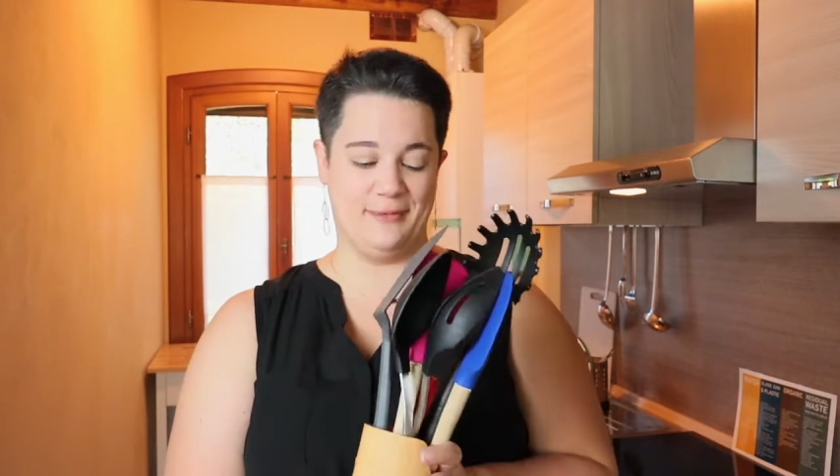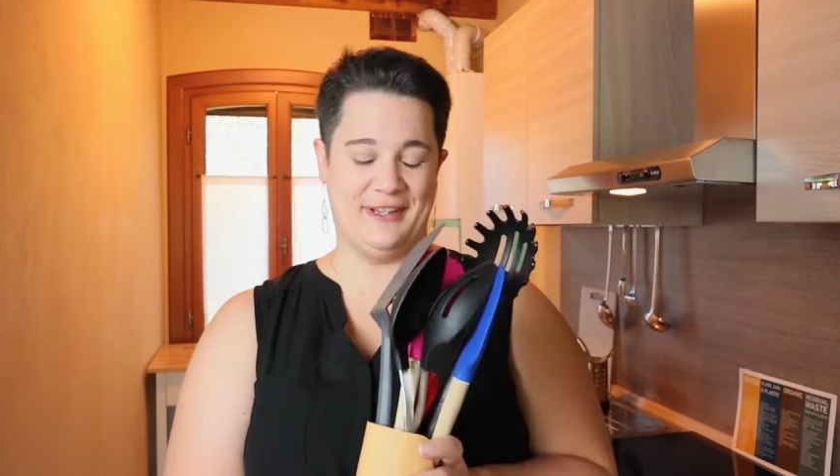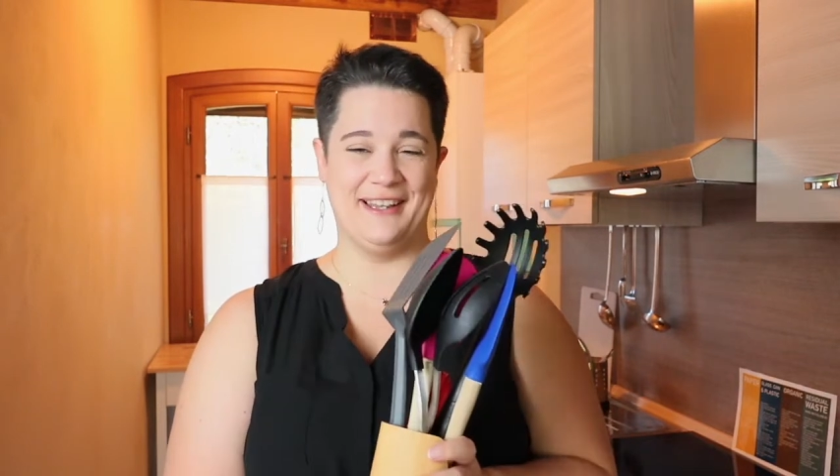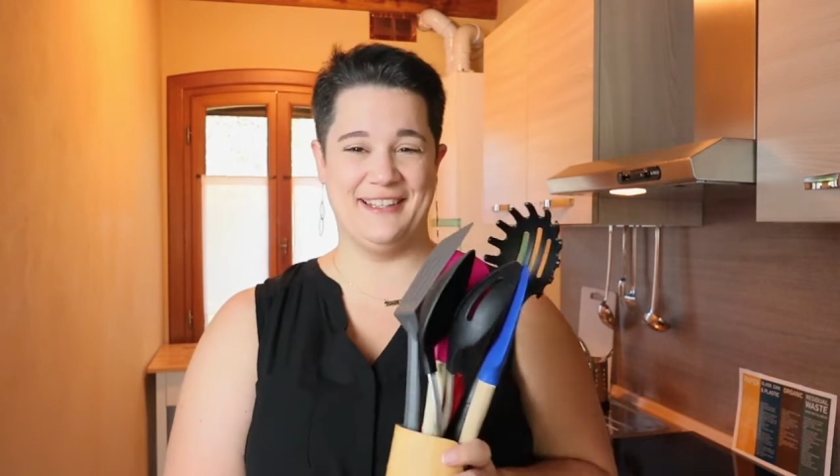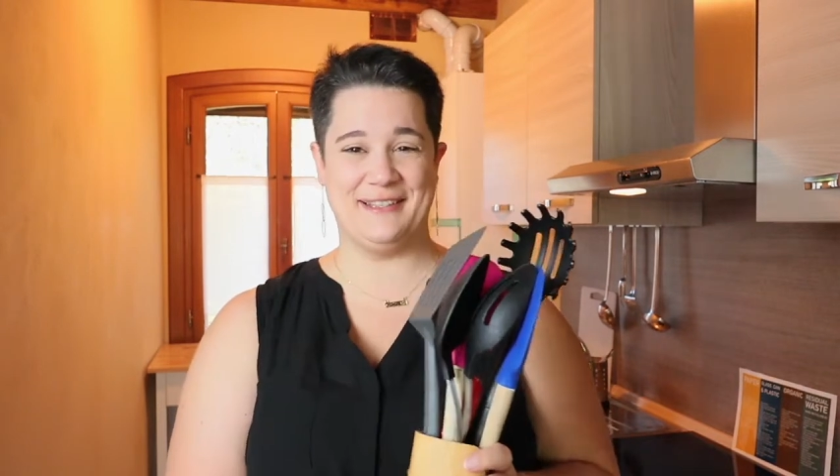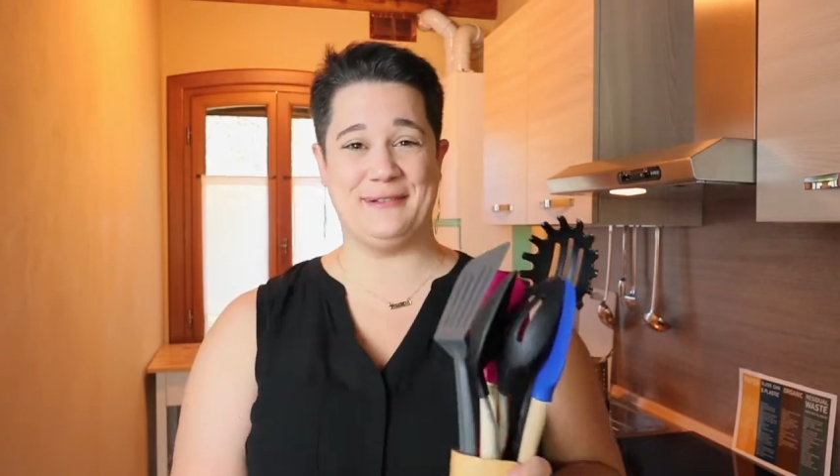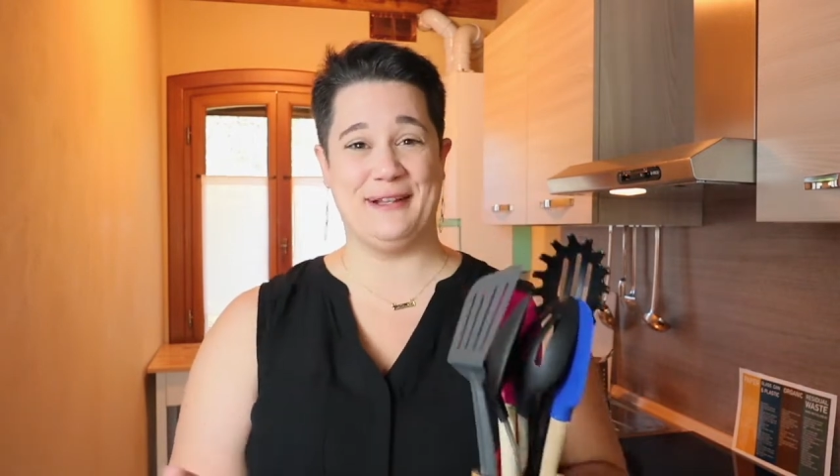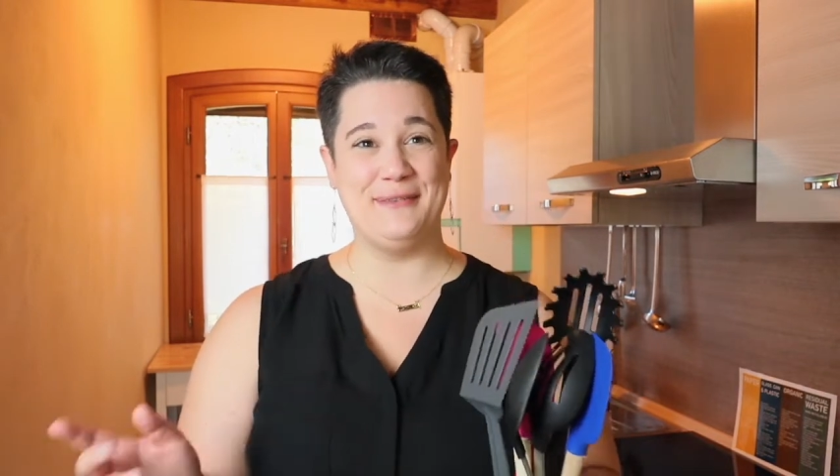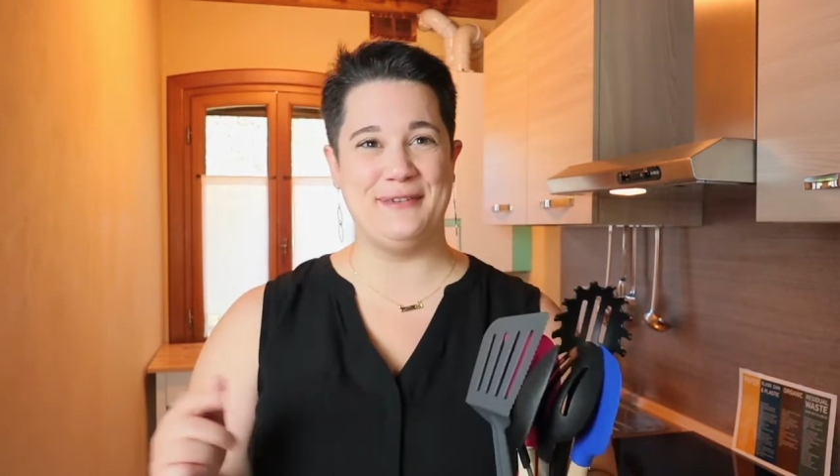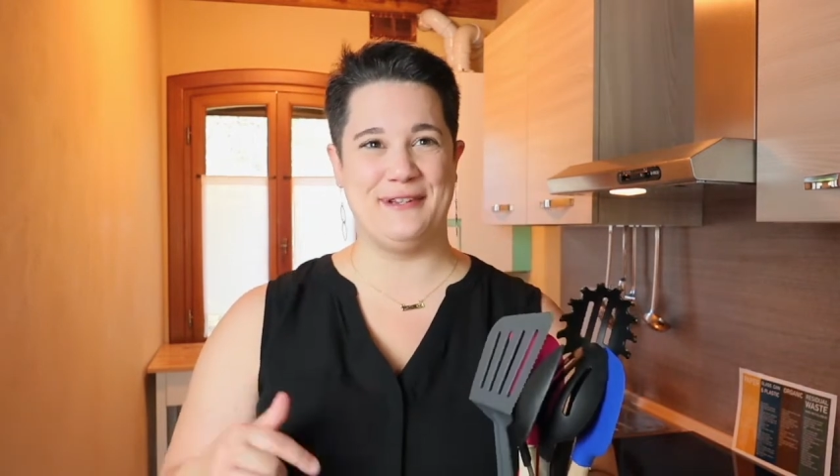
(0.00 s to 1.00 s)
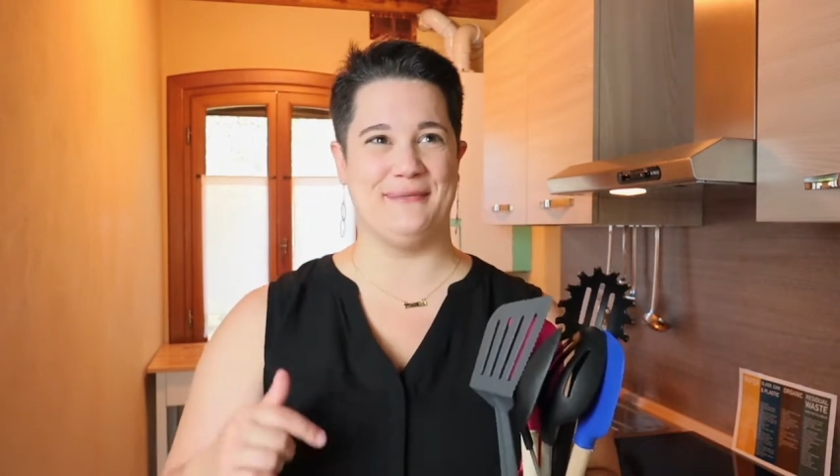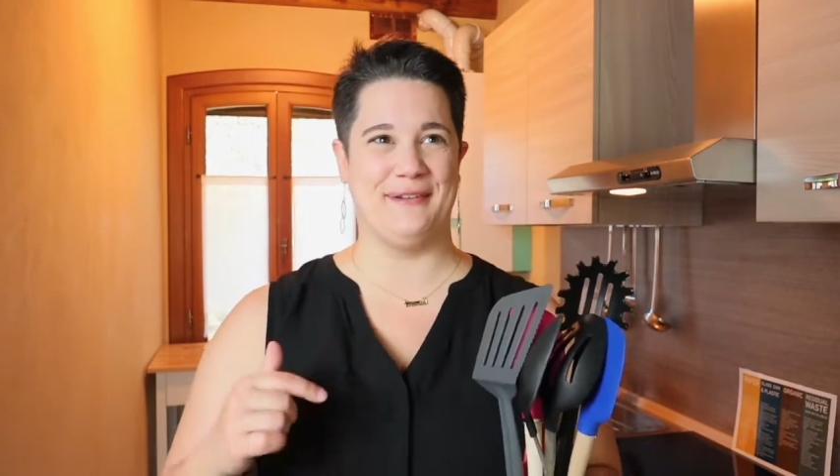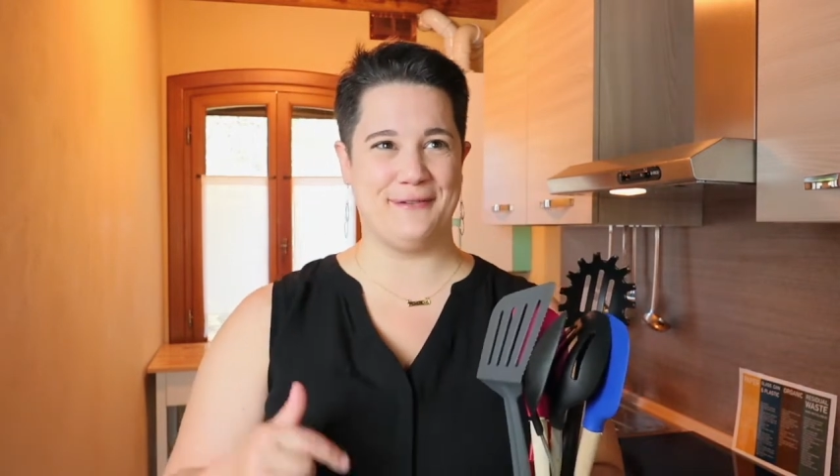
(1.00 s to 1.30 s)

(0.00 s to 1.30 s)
because when I moved into my